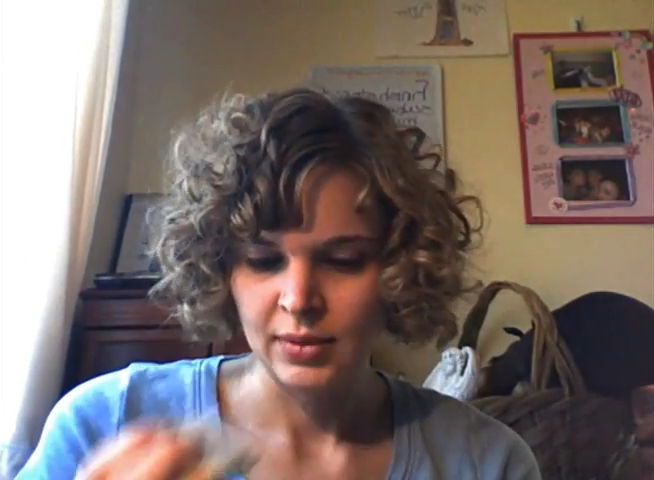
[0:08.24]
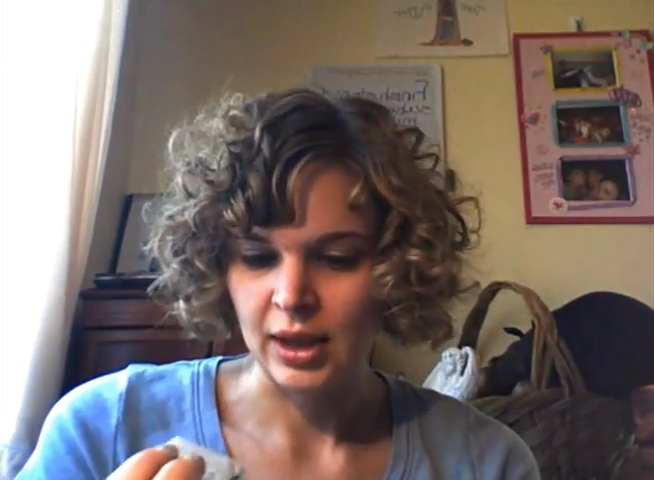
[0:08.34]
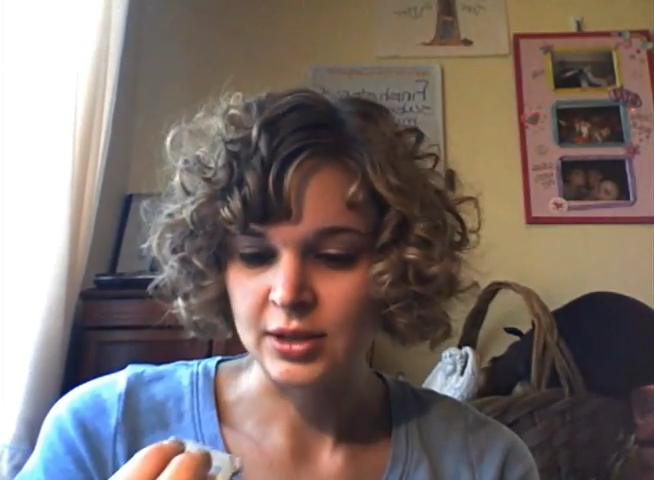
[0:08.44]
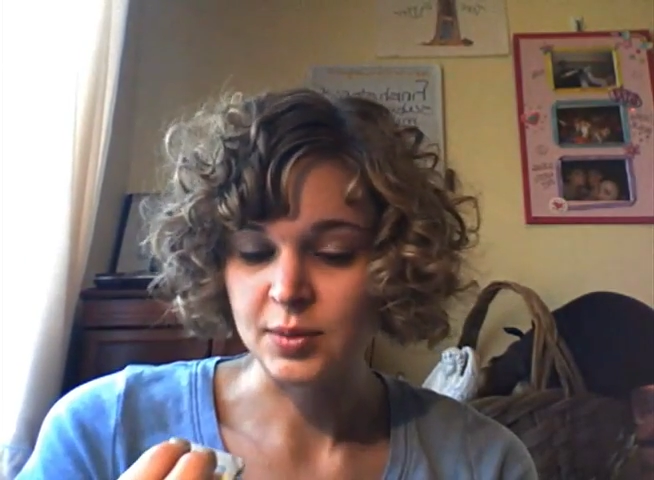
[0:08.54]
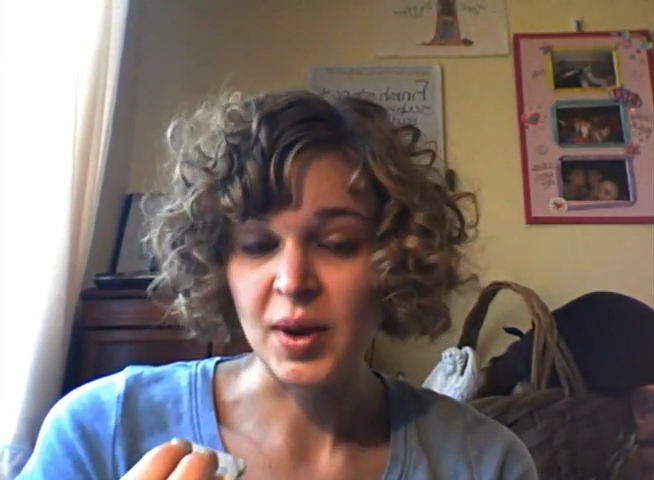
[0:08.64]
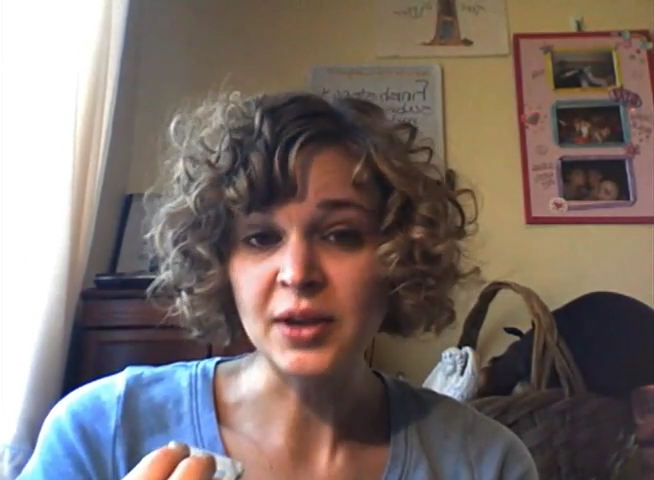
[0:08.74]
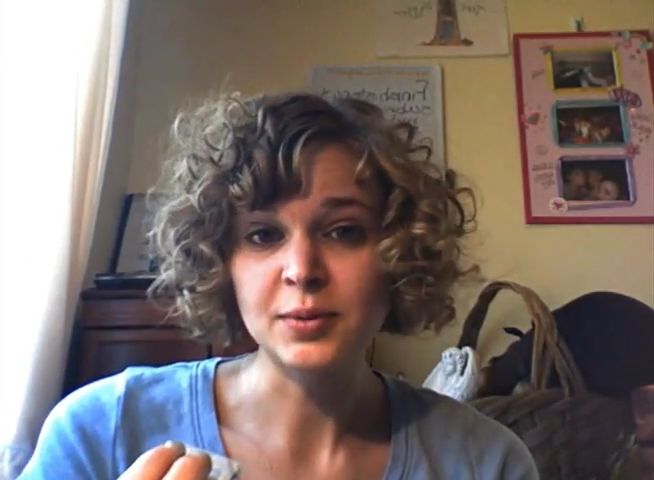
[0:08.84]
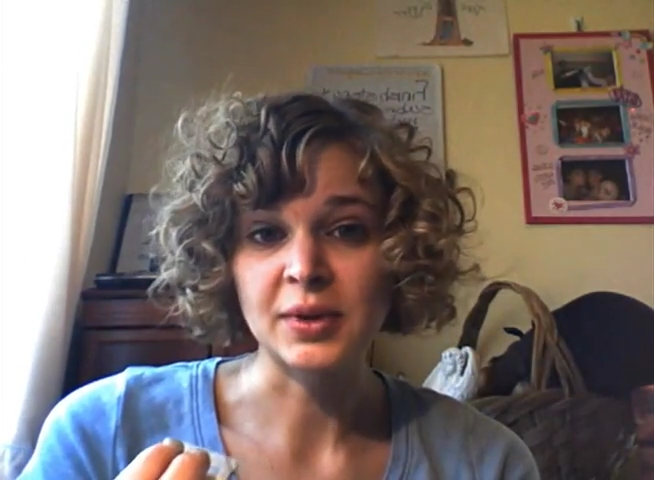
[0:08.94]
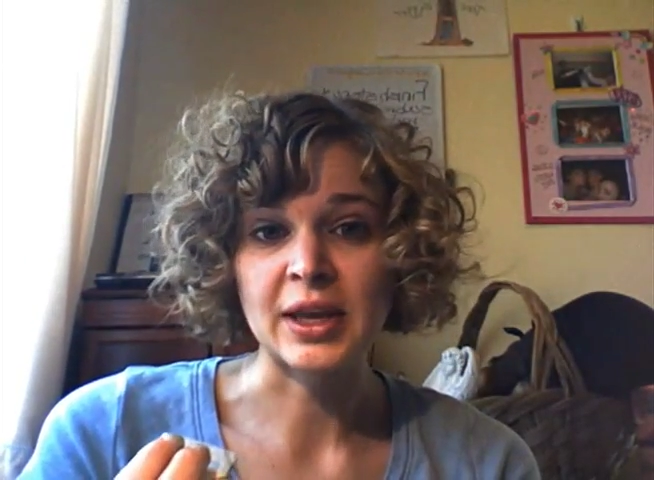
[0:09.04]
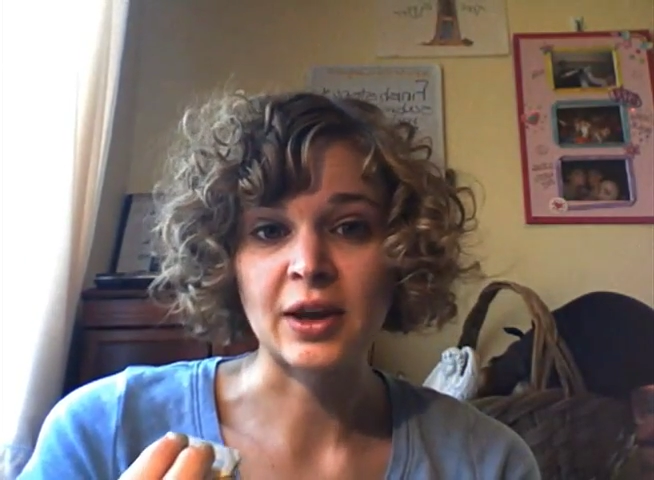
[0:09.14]
it smells
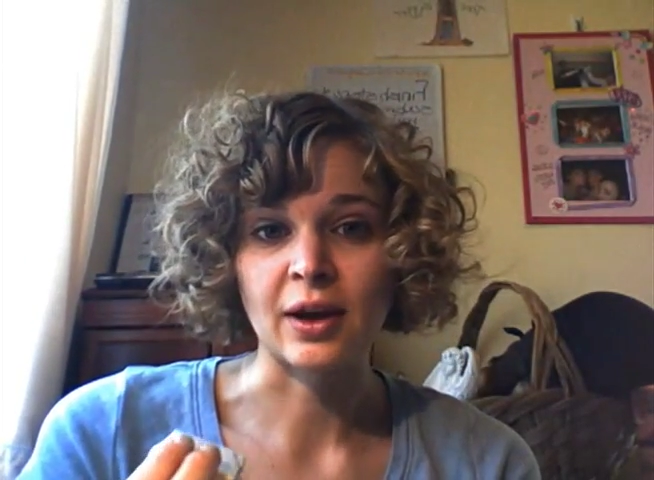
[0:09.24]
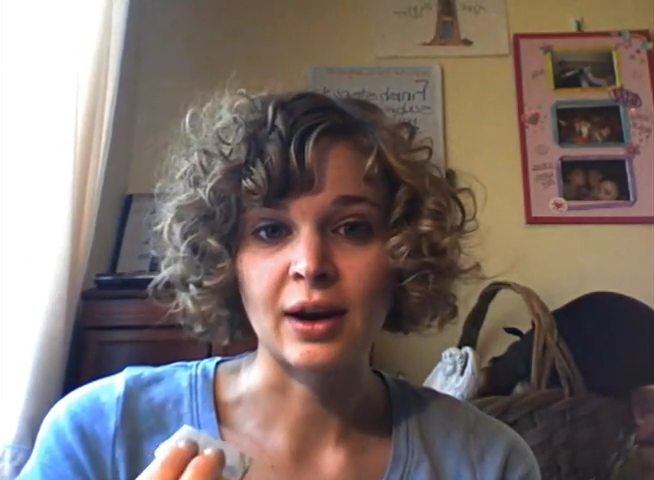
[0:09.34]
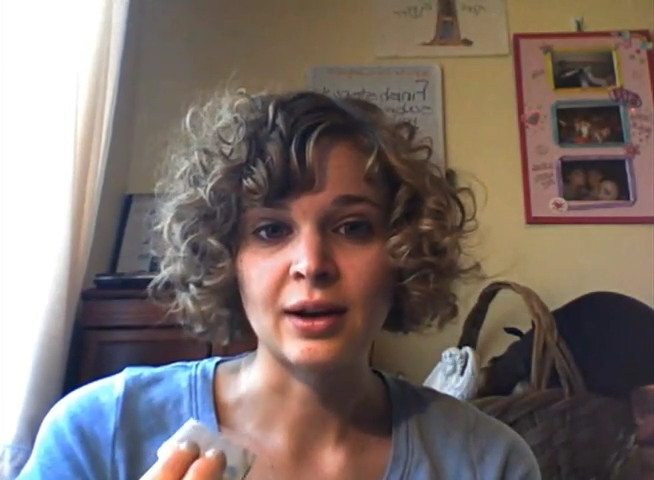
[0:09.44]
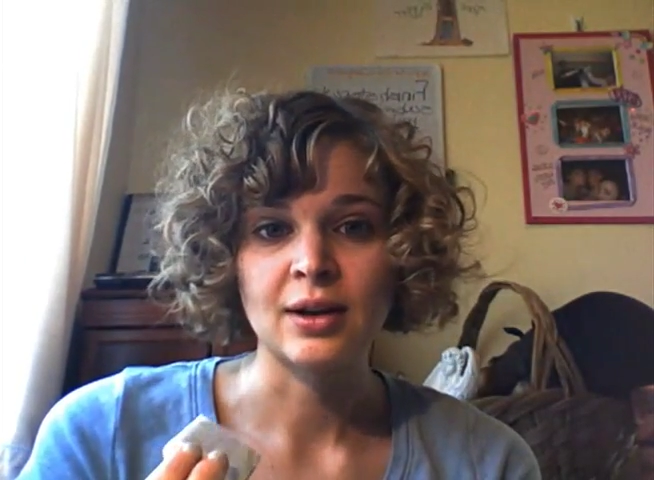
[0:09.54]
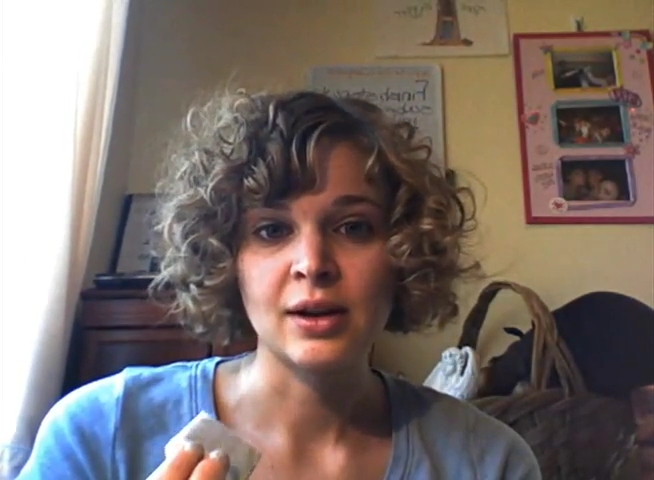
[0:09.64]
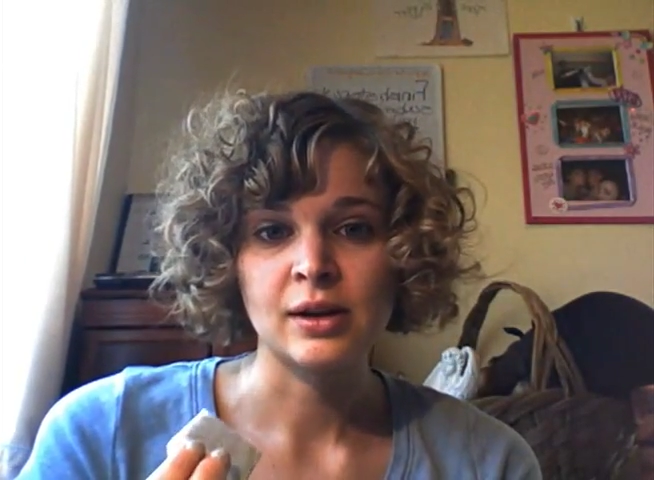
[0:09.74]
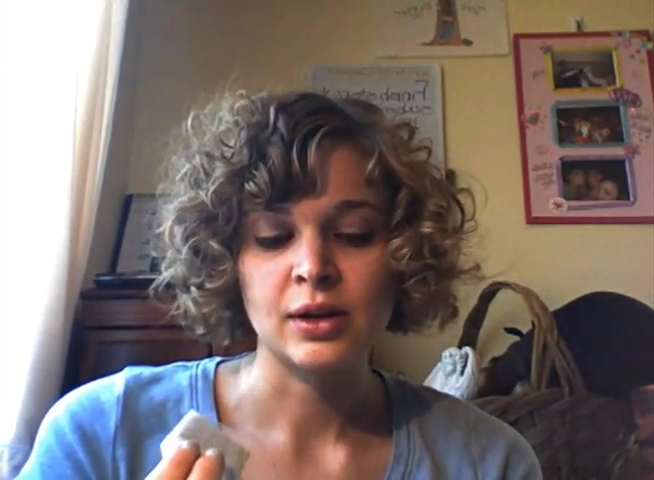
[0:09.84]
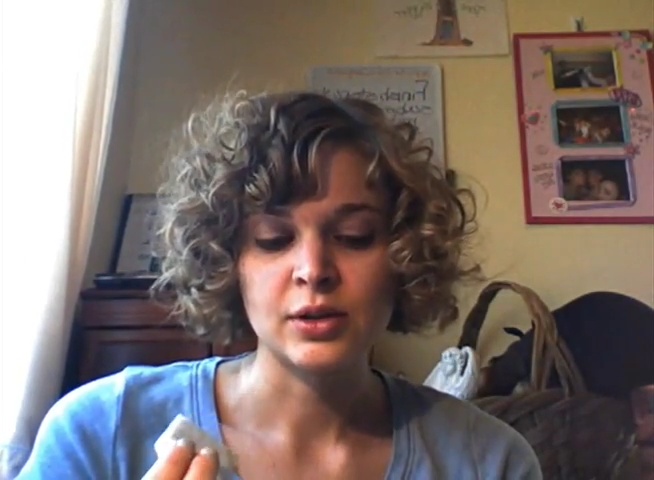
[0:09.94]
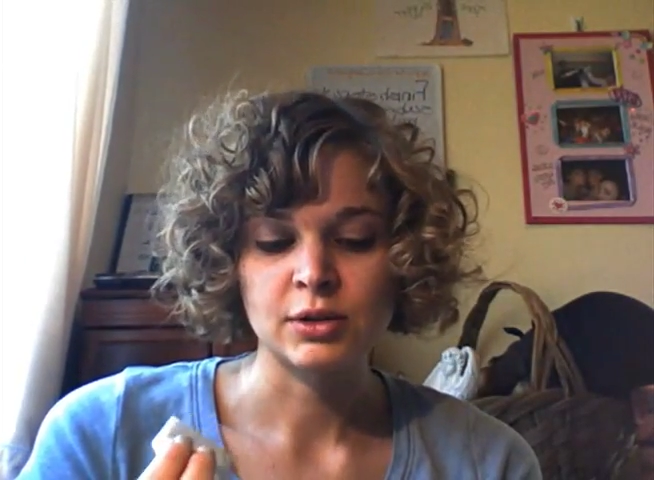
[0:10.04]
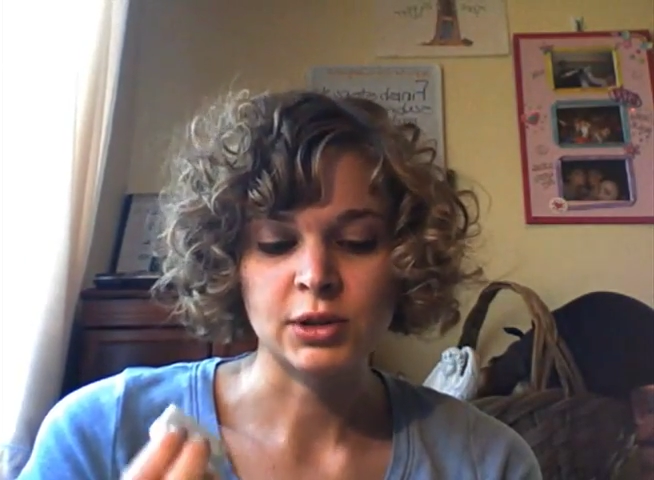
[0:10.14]
really good.
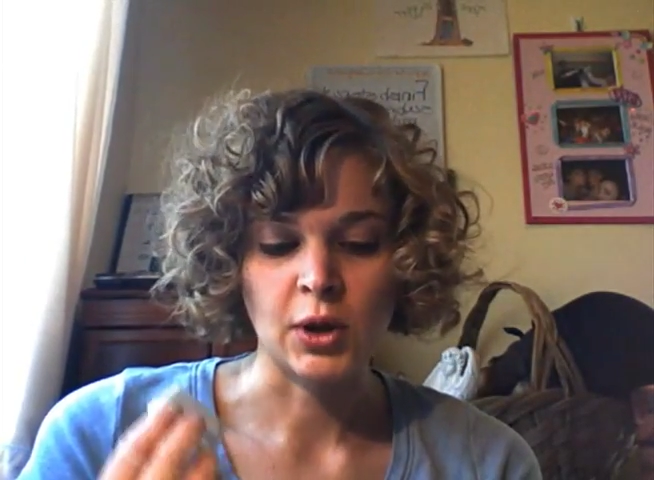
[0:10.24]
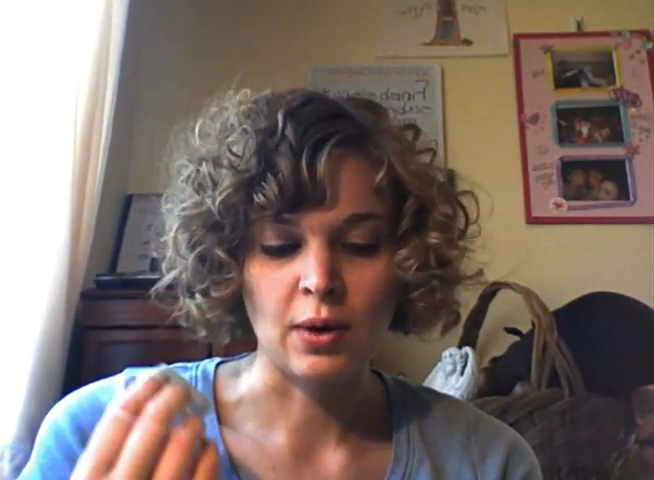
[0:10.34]
So